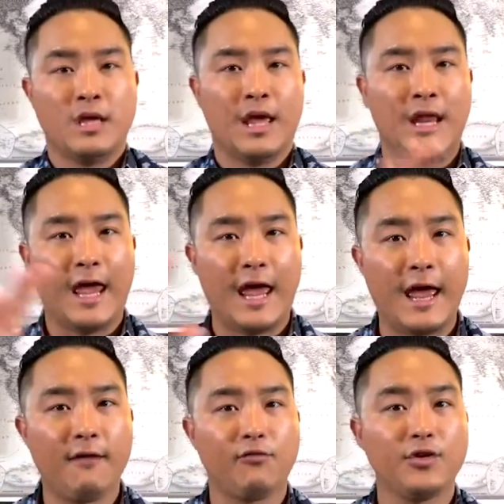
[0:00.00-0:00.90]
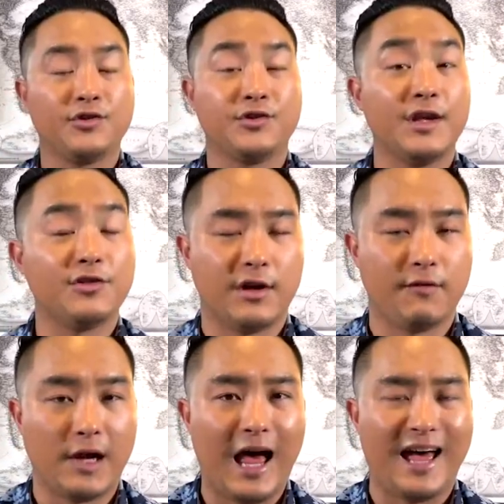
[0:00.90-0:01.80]
in every season of
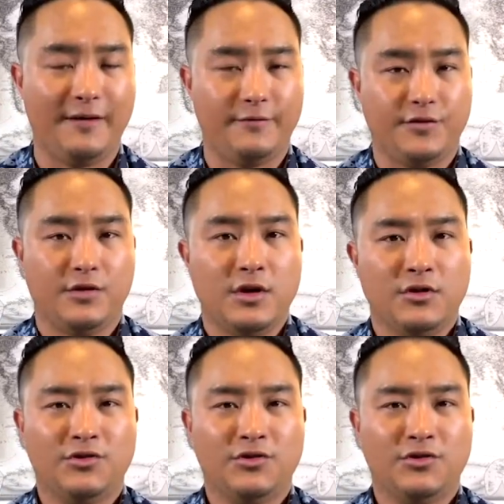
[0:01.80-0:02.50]
our lives,